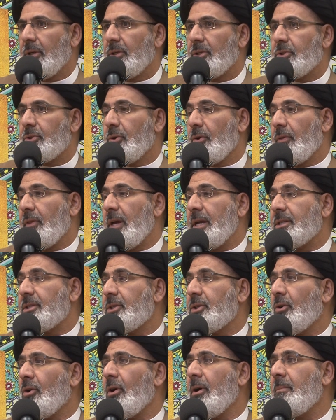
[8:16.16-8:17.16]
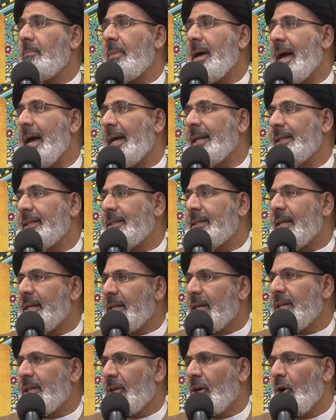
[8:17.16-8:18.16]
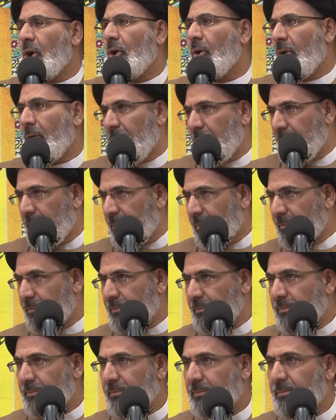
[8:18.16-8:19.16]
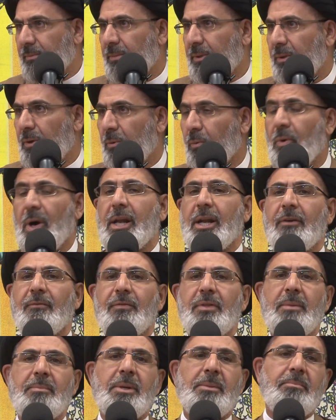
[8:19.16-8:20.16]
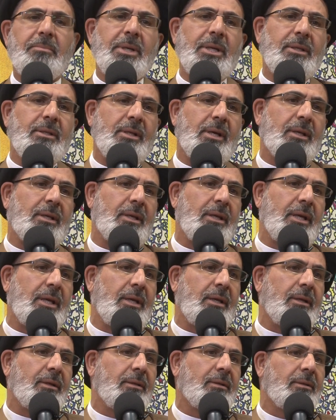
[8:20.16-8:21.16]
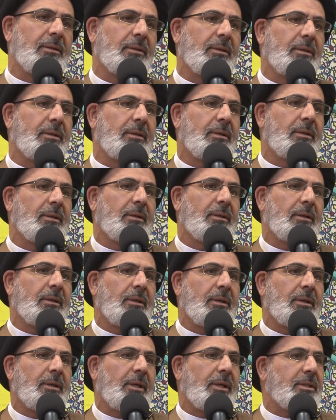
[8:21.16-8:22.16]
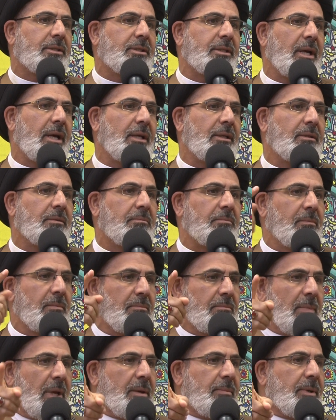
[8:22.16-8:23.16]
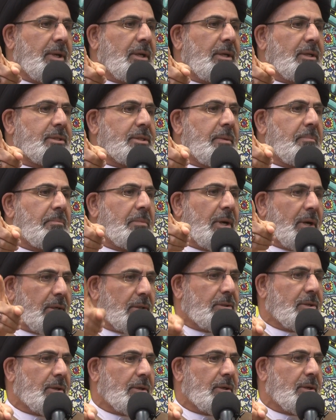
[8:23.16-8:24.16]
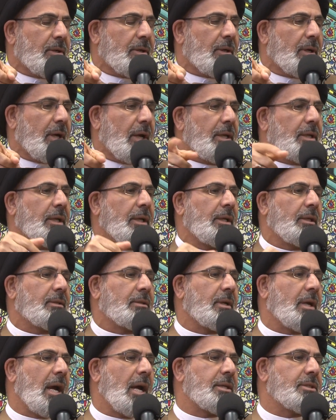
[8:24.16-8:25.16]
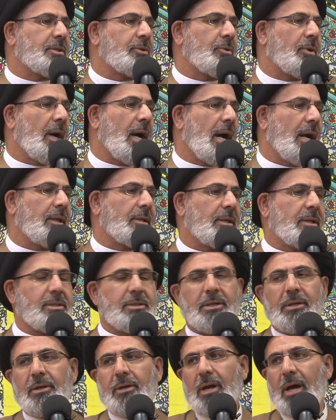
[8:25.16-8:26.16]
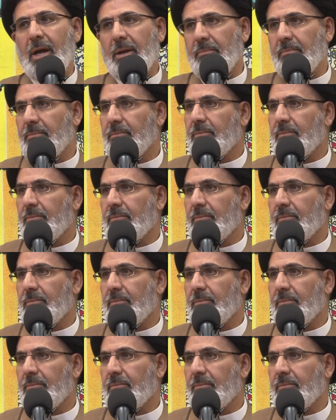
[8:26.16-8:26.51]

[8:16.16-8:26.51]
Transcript: So they saw a man digging a hole. One of them immediately he said, maybe he's a murderer and he tries to hide his crime.